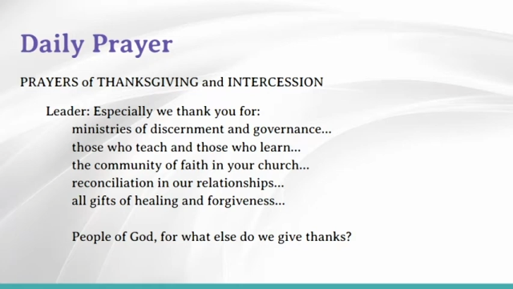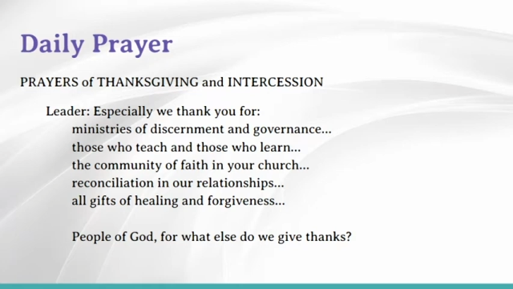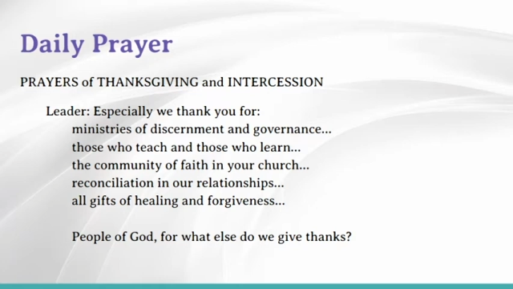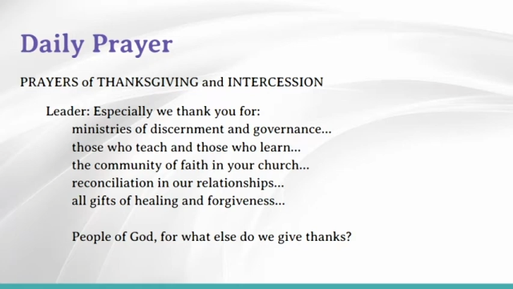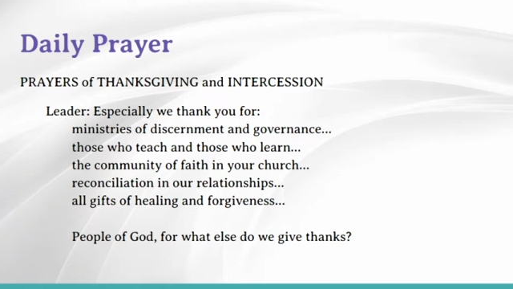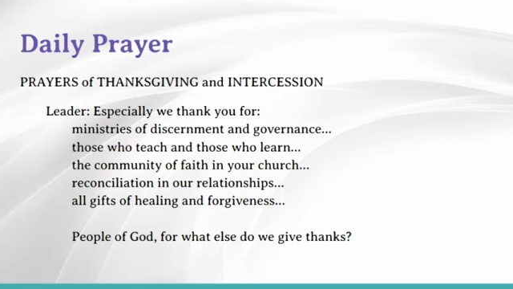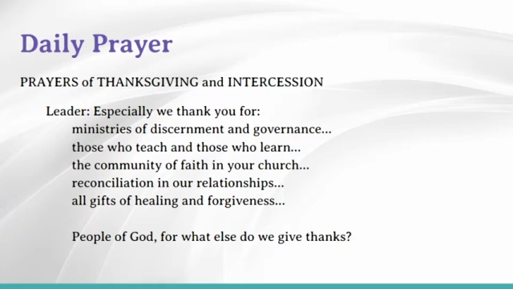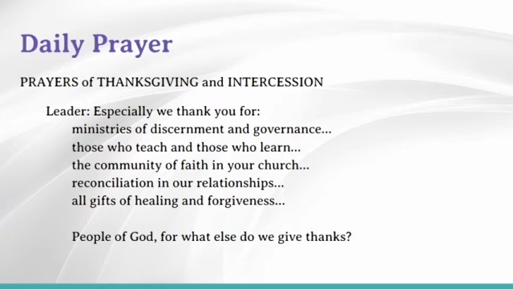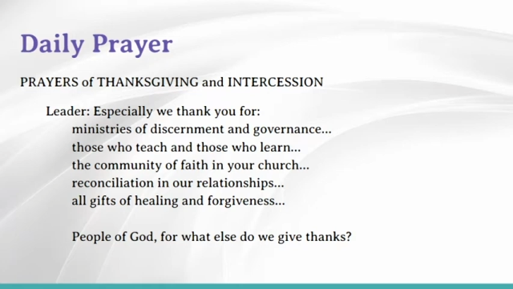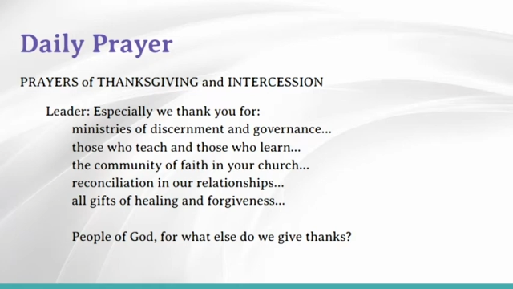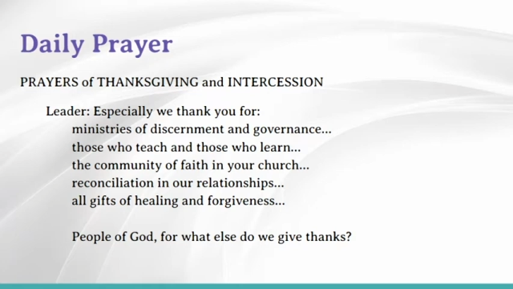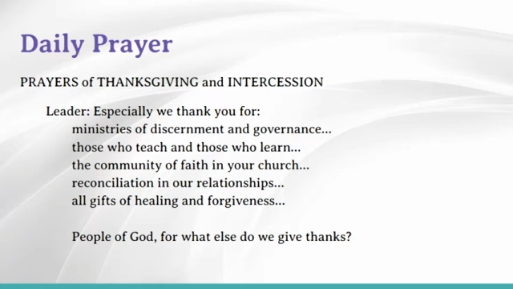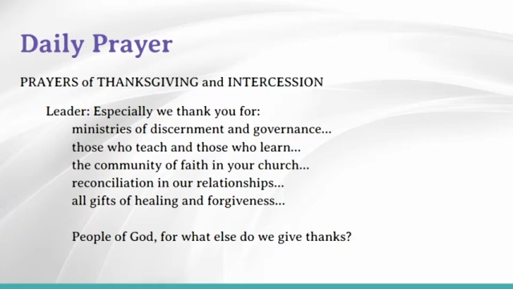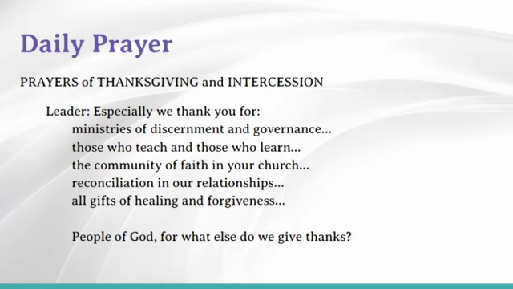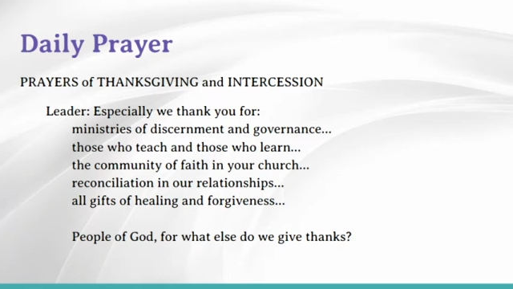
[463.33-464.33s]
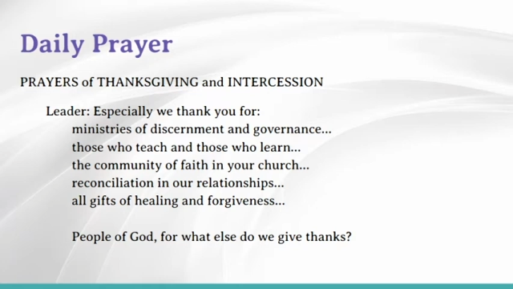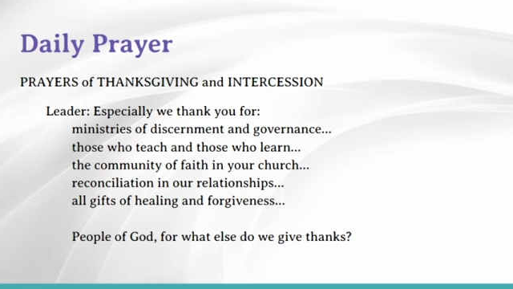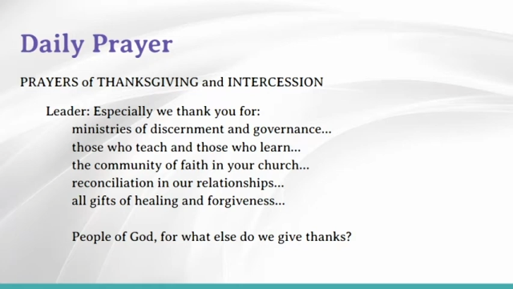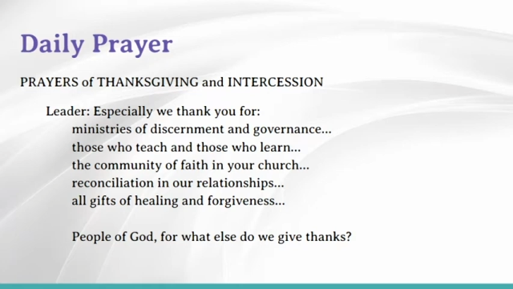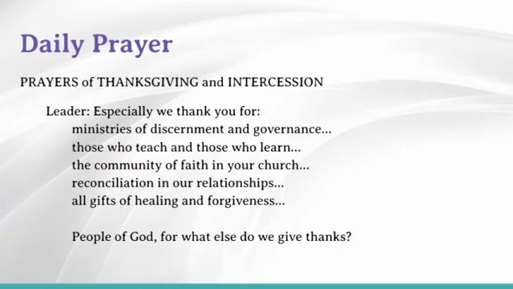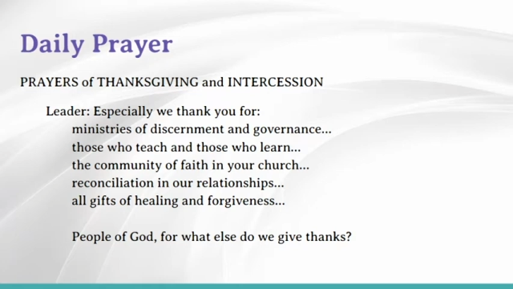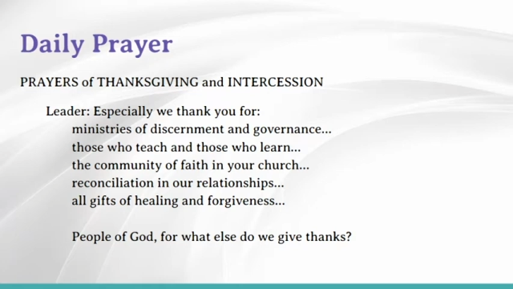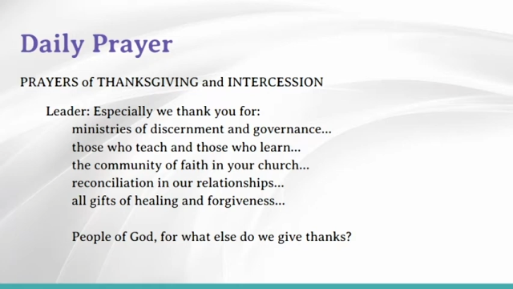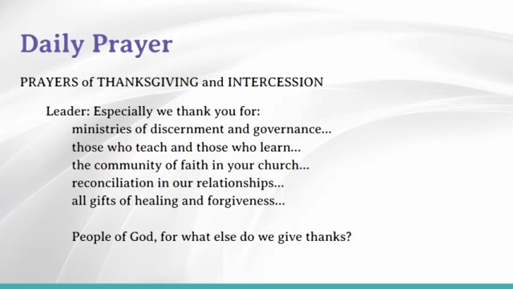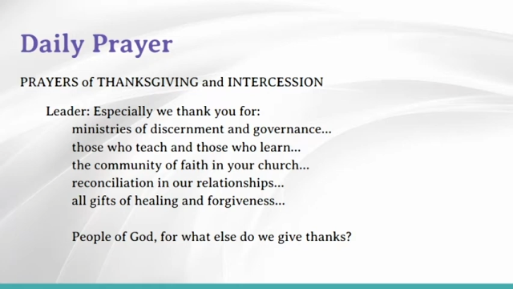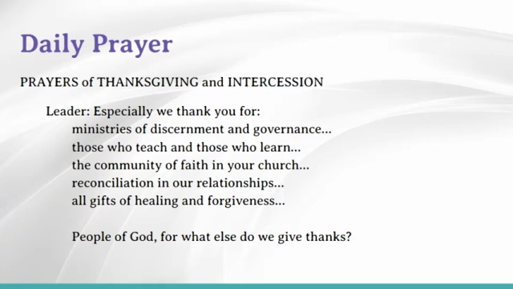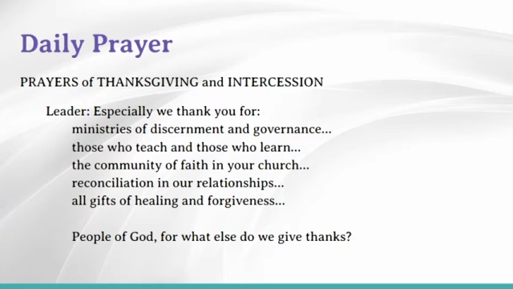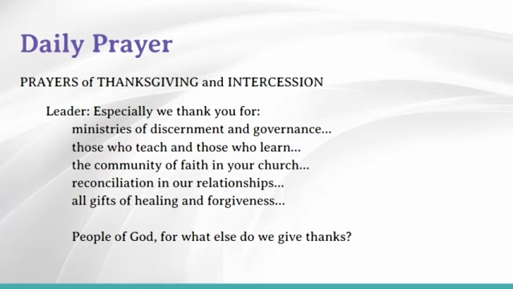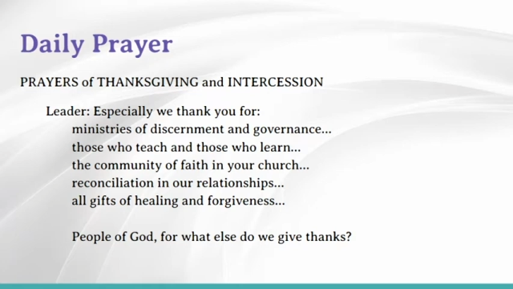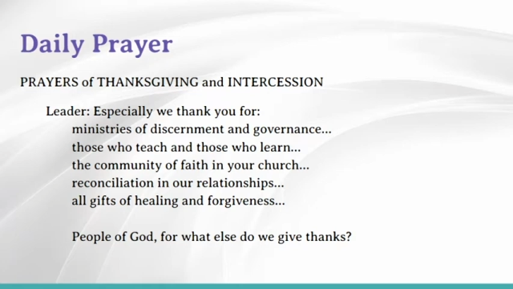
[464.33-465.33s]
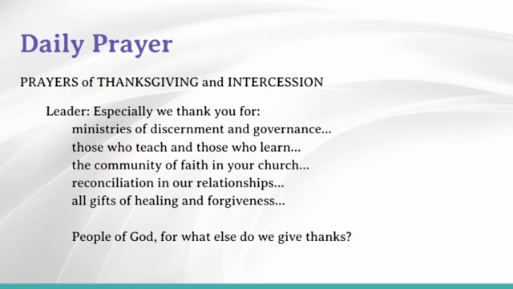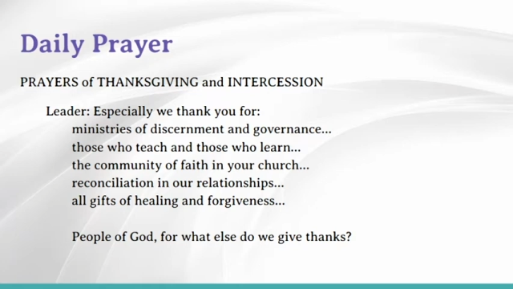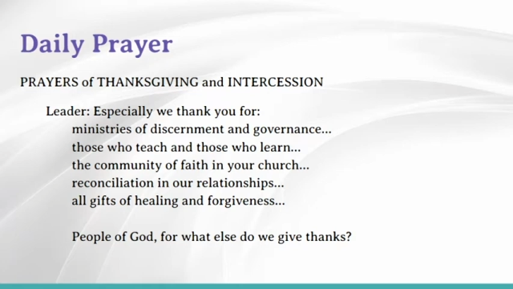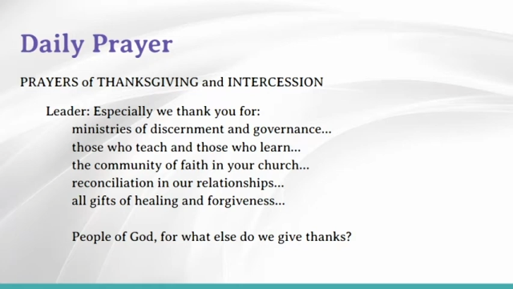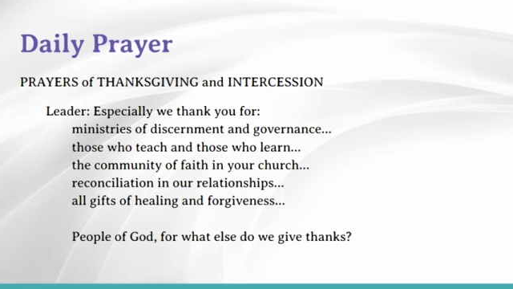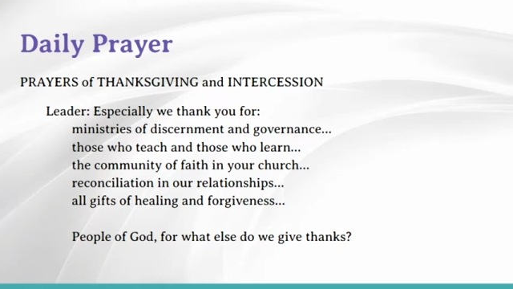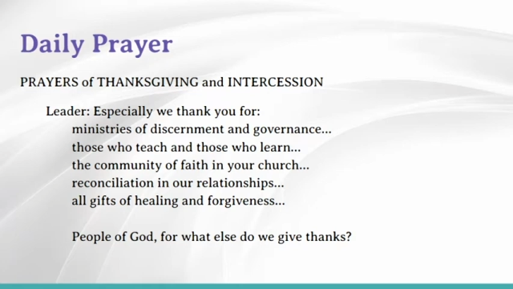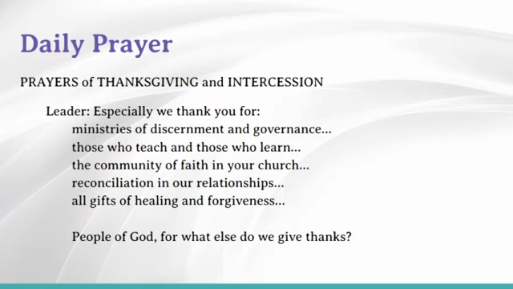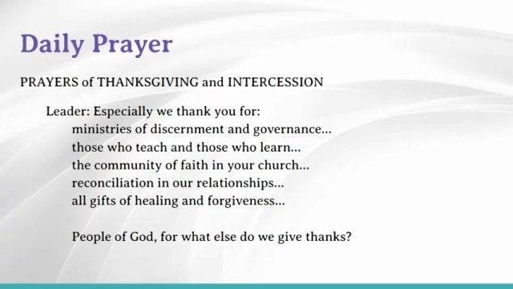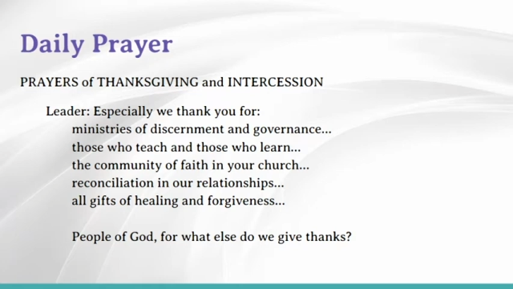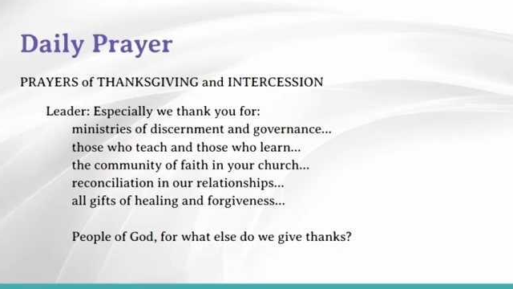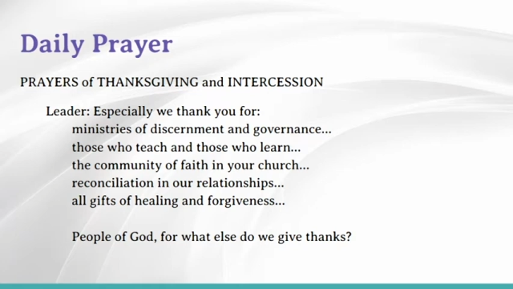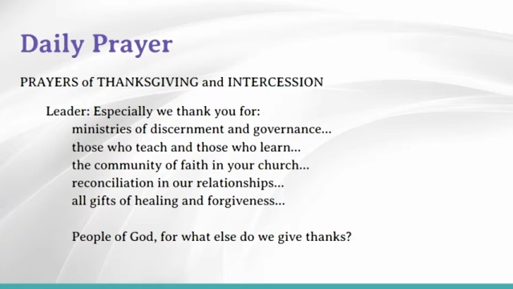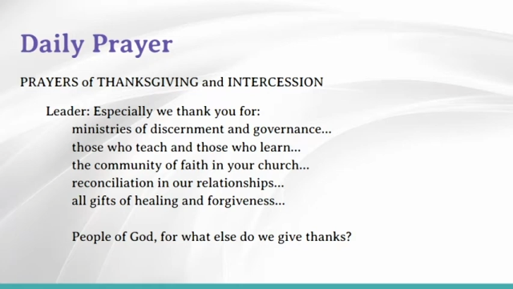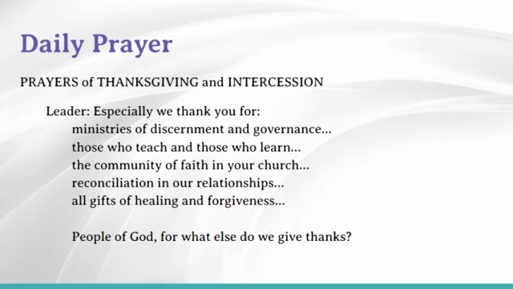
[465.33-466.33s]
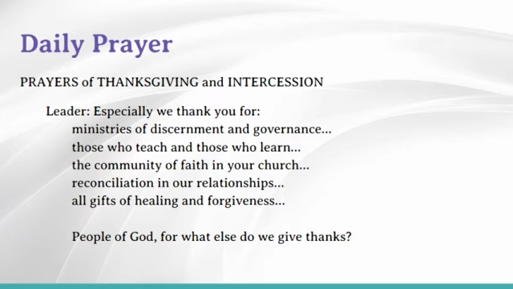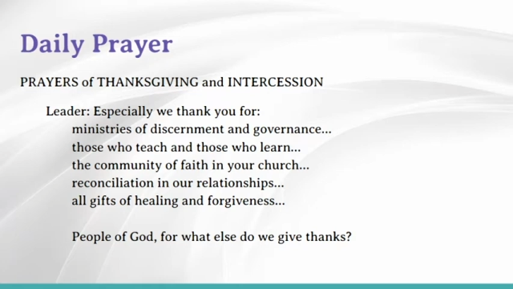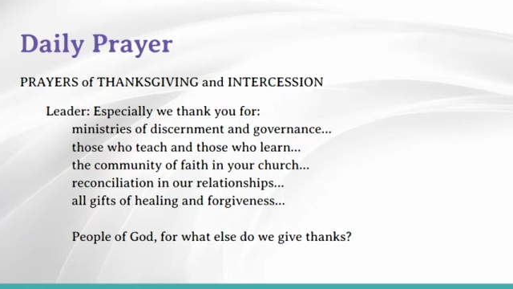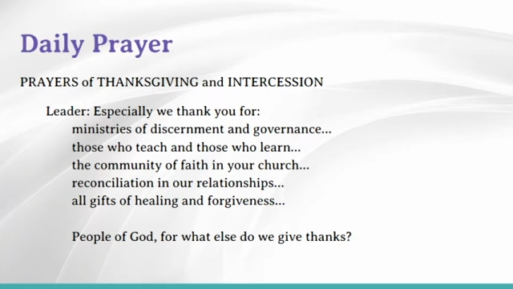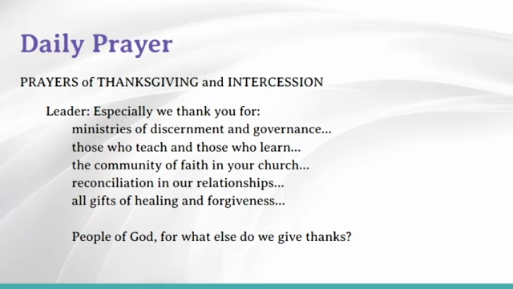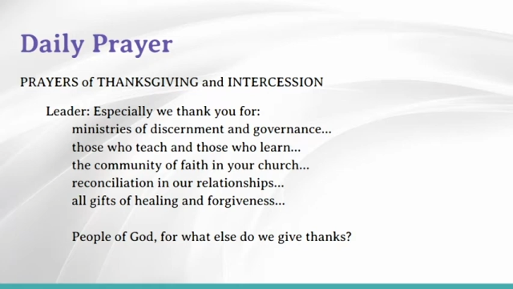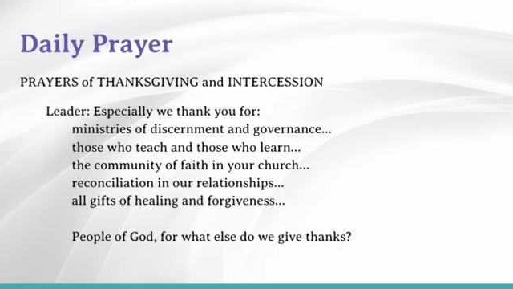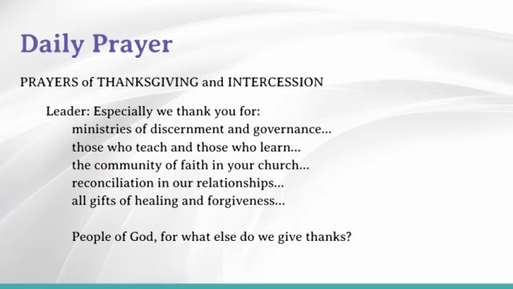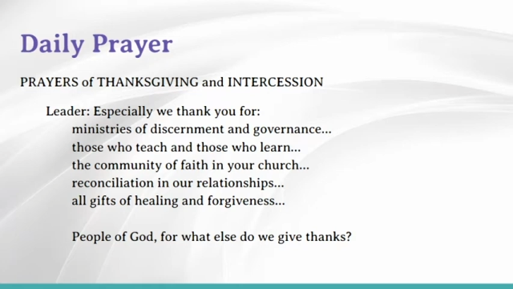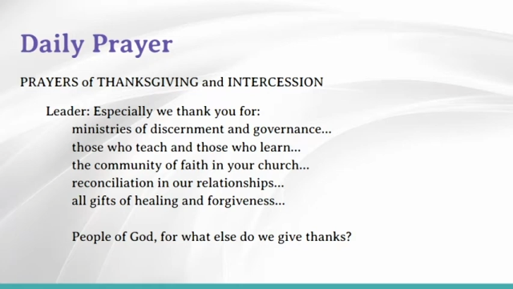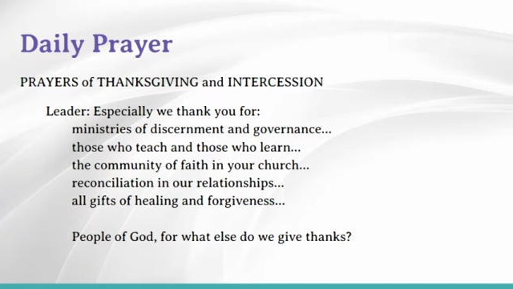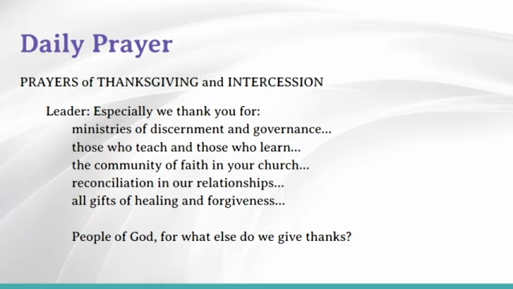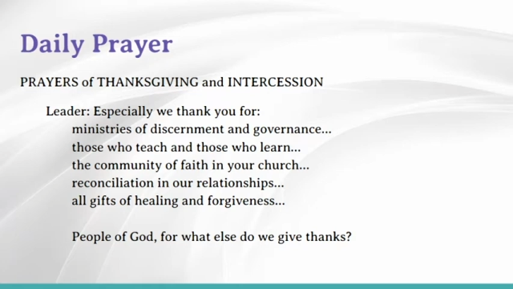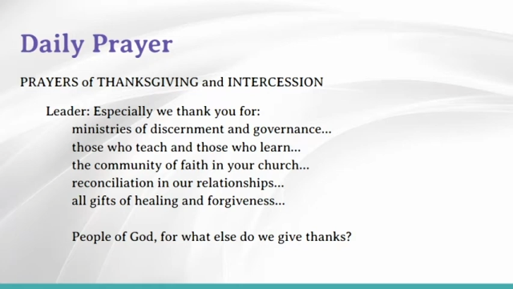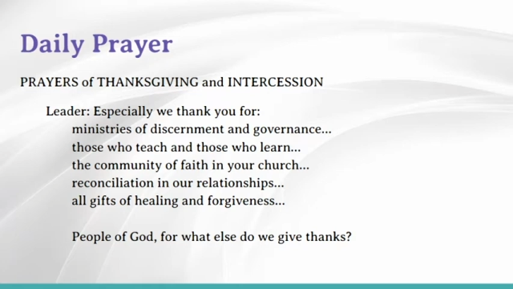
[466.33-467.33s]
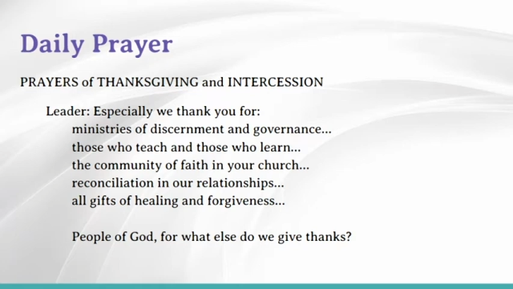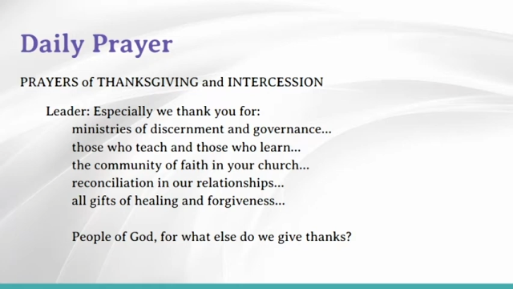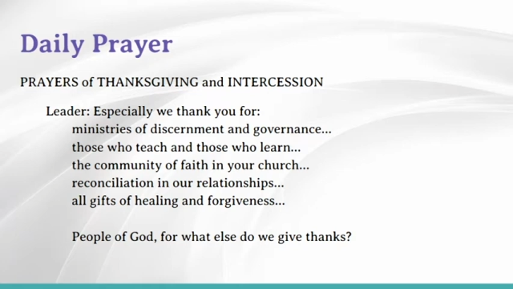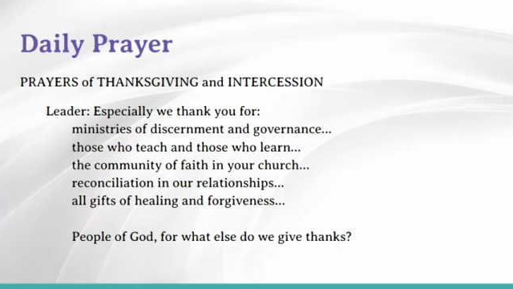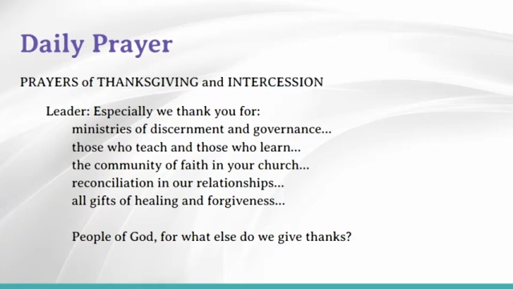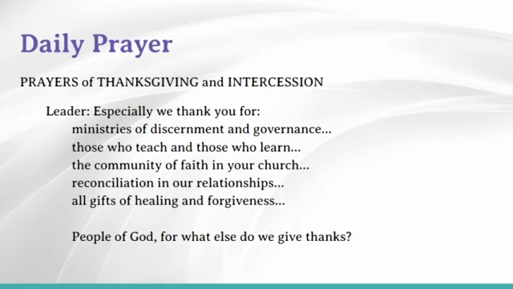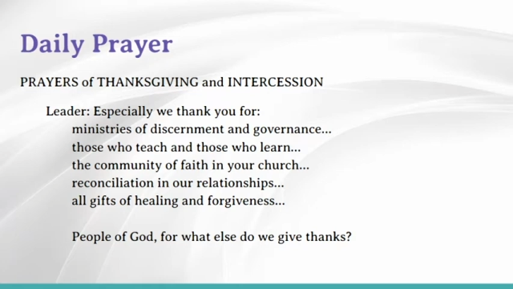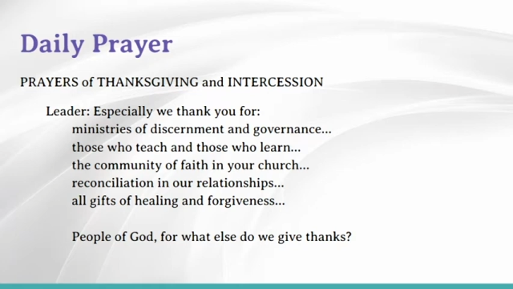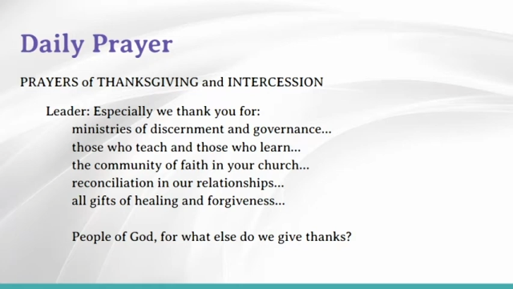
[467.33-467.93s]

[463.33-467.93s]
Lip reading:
Nobody's mouth can be seen.